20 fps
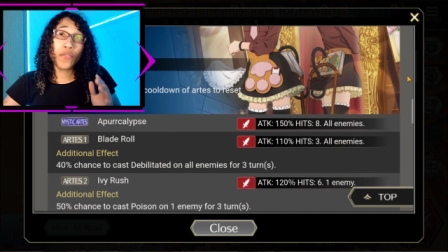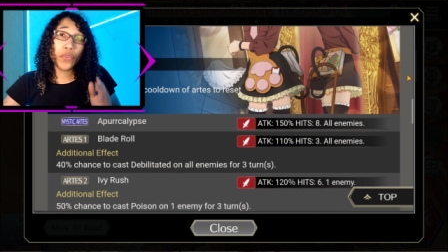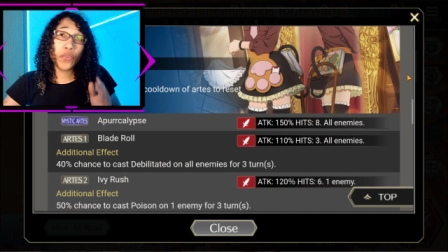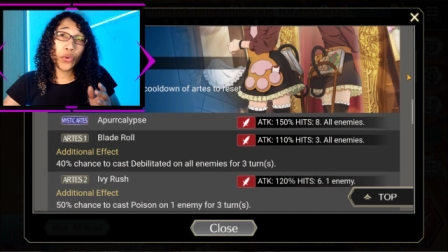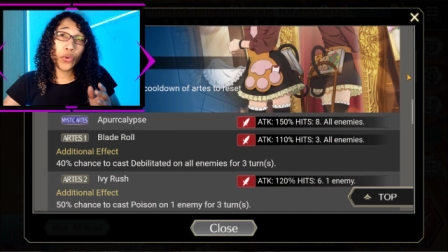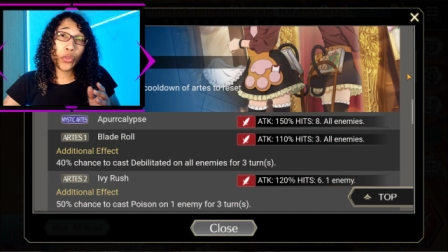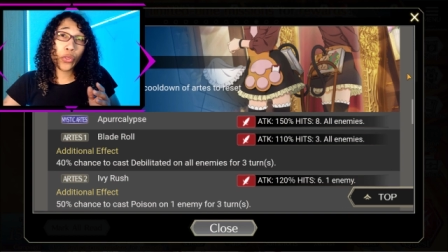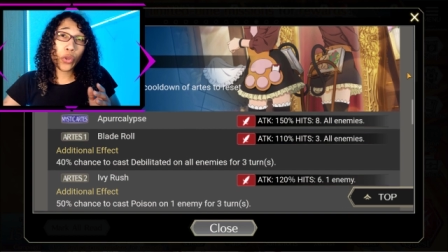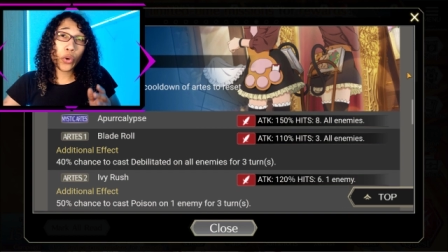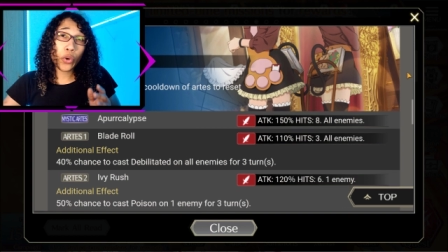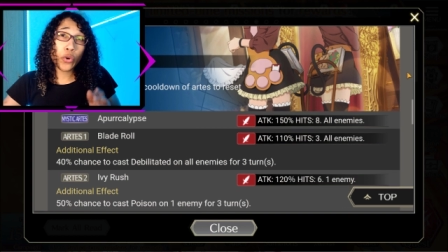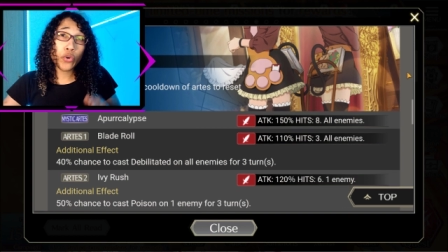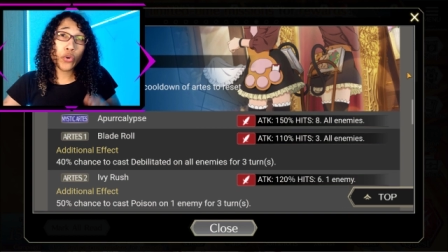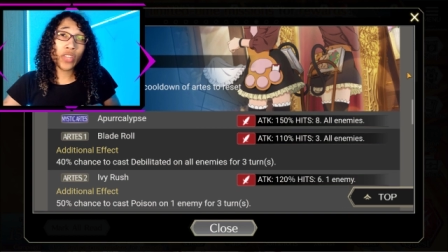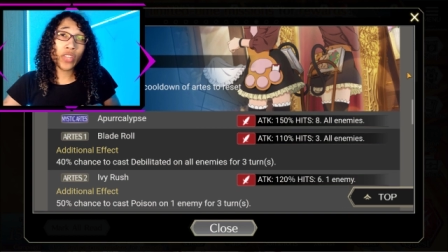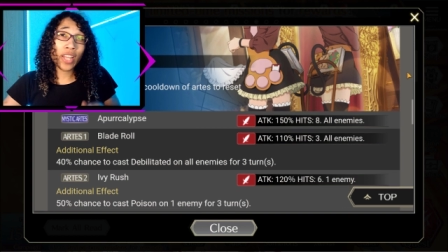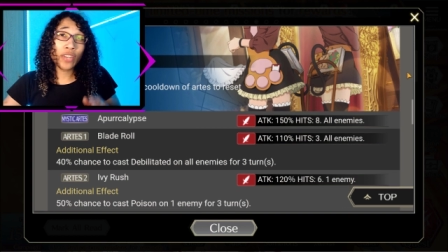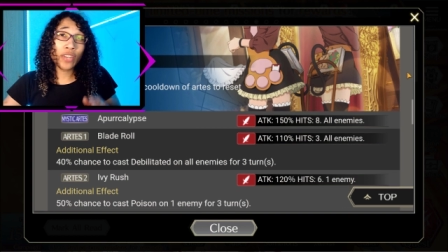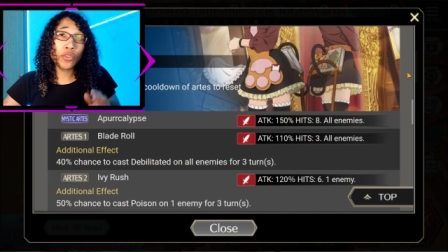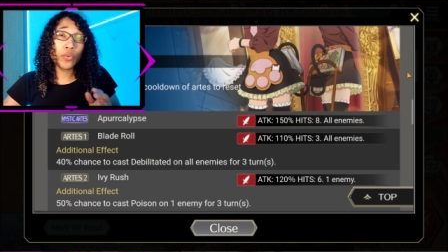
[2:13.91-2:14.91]
For
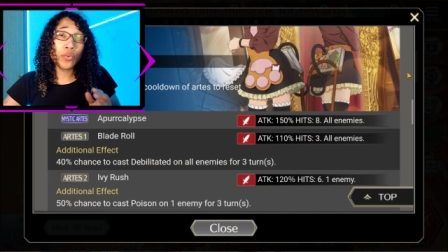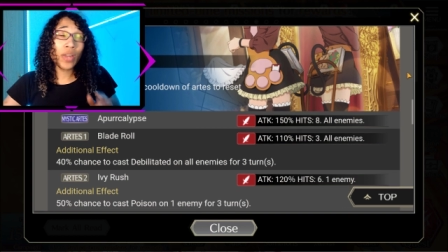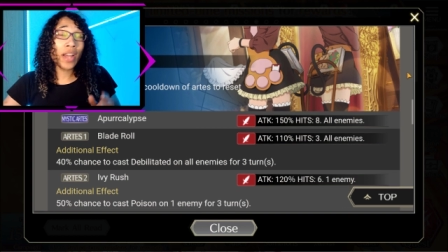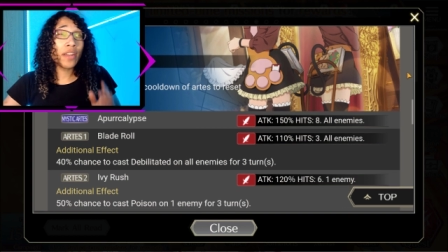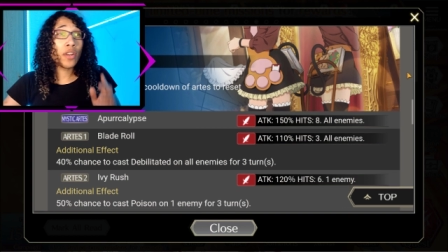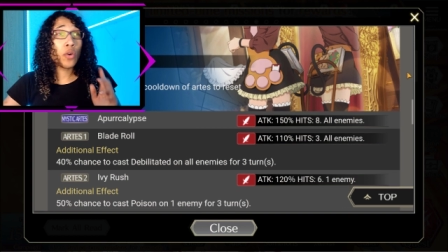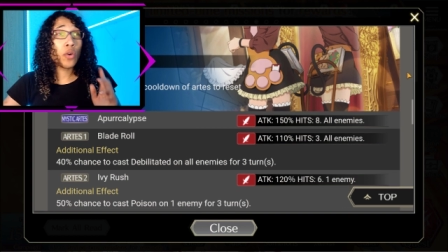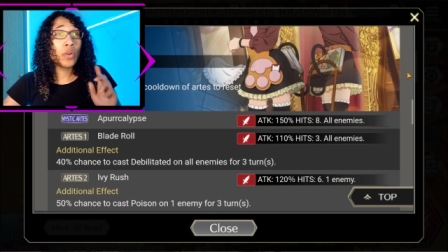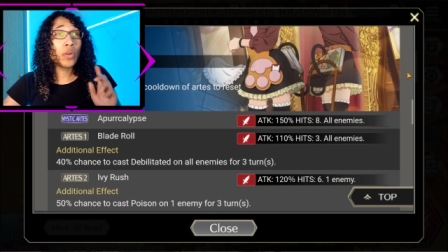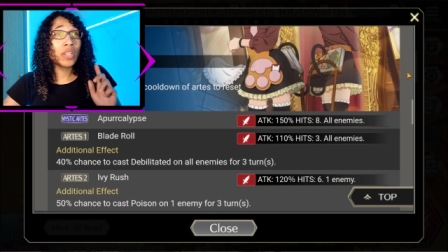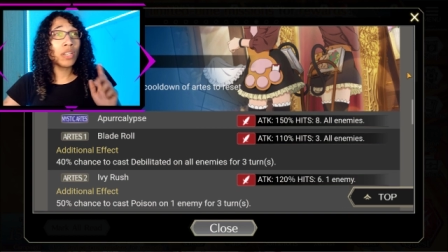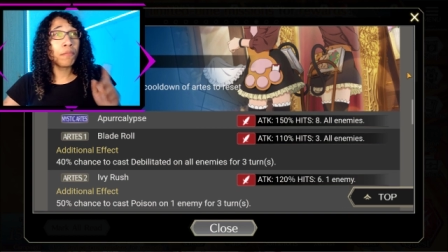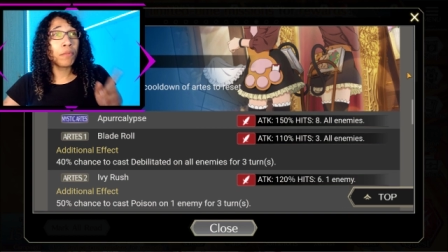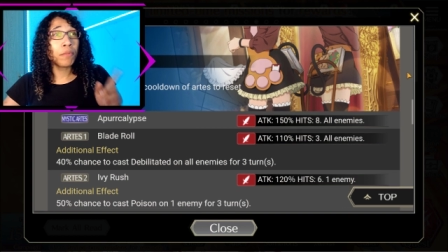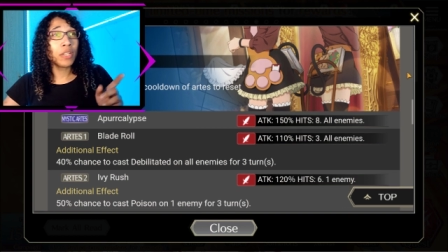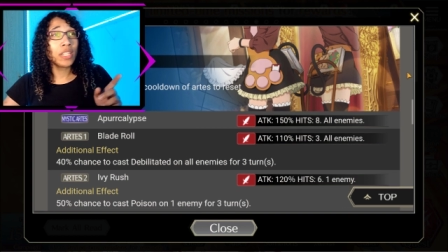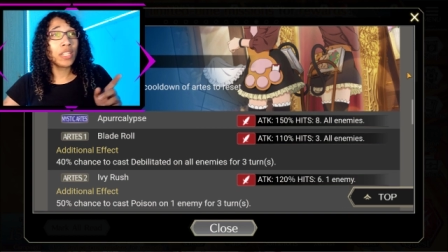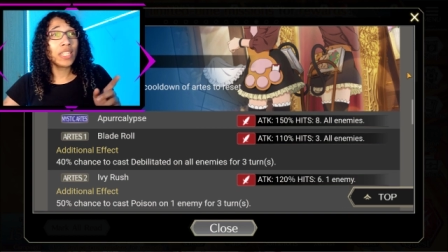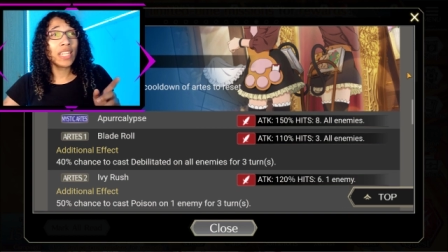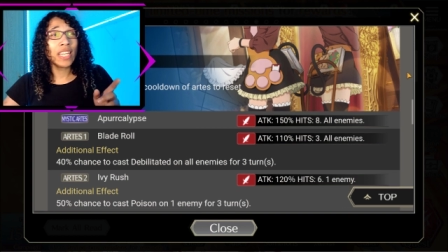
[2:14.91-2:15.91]
those that do not know what
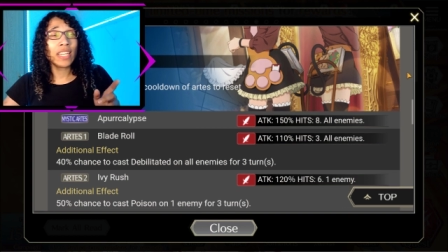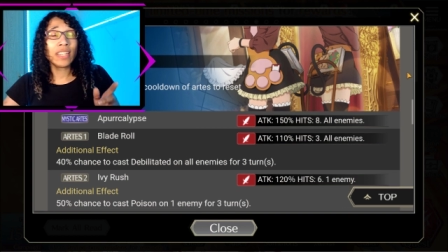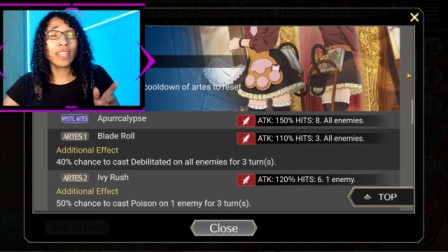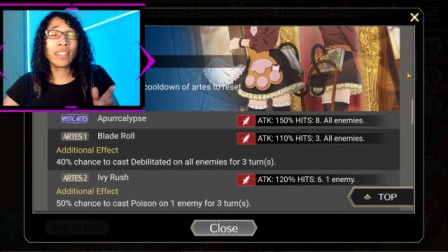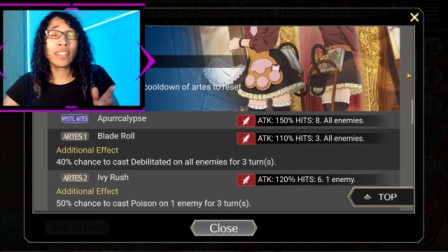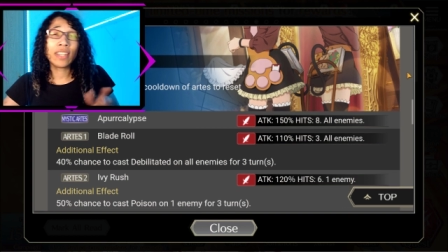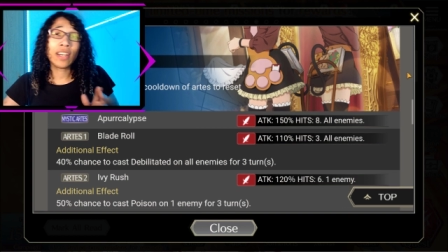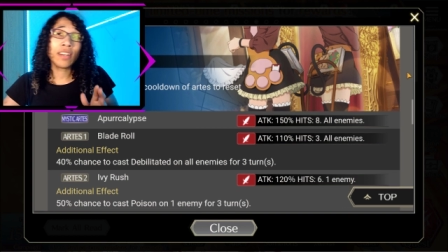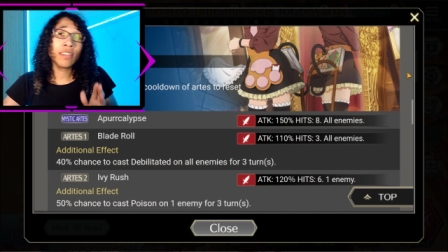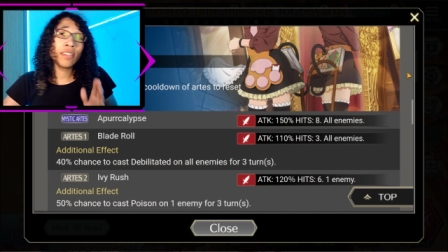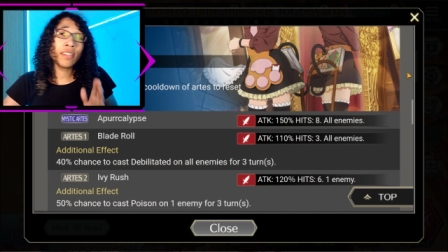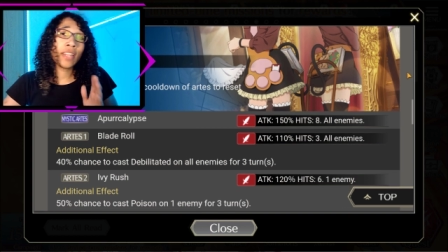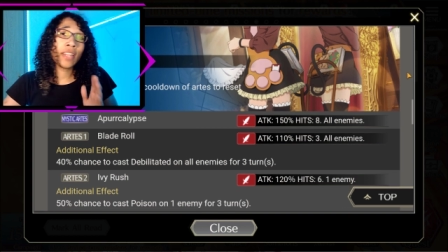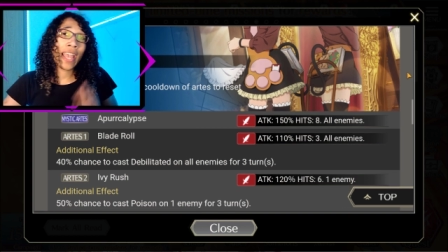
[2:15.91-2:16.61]
debilitated does,